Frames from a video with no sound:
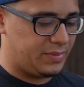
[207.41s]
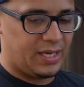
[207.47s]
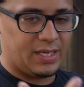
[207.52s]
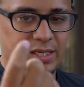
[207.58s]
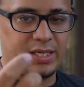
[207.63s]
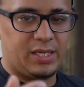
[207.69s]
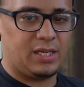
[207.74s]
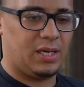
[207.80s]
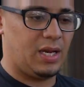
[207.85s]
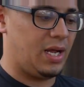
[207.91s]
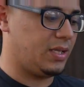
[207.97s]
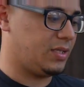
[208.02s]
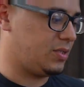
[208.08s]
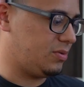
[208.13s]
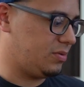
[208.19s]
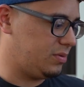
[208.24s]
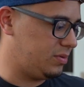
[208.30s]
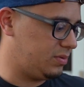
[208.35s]
They leak a
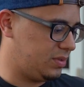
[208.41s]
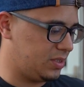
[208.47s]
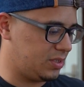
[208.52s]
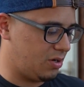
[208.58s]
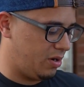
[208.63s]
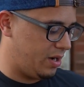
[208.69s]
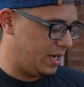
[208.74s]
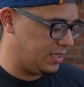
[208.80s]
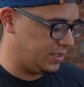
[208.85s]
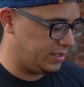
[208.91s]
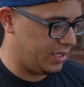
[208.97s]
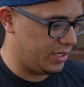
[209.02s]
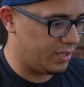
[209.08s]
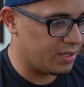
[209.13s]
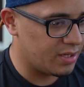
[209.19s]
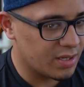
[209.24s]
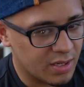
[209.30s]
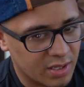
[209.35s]
lot, so this car has
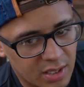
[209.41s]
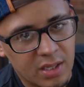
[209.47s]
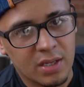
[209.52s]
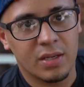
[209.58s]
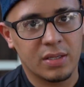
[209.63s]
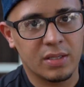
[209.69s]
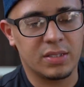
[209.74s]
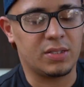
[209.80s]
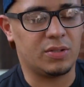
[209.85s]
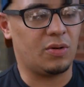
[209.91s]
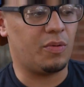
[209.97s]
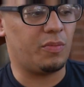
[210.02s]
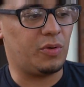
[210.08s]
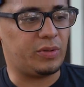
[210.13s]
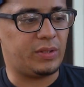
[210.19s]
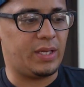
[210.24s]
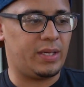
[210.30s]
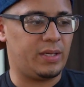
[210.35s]
that. It's a
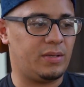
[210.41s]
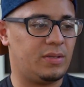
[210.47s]
normal thing.